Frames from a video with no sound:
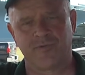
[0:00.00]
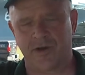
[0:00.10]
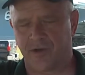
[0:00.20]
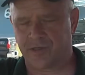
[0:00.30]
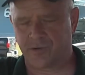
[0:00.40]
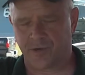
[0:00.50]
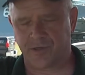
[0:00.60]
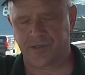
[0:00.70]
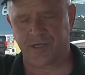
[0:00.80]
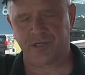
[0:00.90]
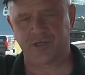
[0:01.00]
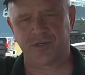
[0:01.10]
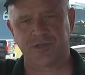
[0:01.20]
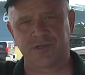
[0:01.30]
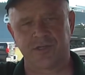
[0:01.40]
various
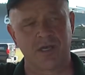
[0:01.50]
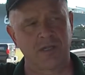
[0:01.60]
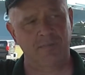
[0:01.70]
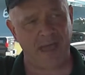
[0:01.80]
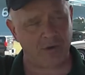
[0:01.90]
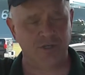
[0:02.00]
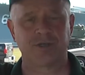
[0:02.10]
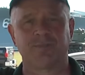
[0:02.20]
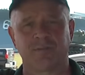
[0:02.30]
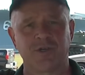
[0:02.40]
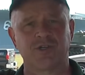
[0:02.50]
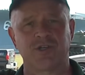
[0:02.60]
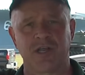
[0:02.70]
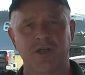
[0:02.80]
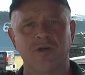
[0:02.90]
organizations, uh, the Battleship
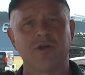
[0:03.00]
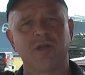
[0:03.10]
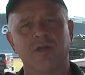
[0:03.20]
Commission here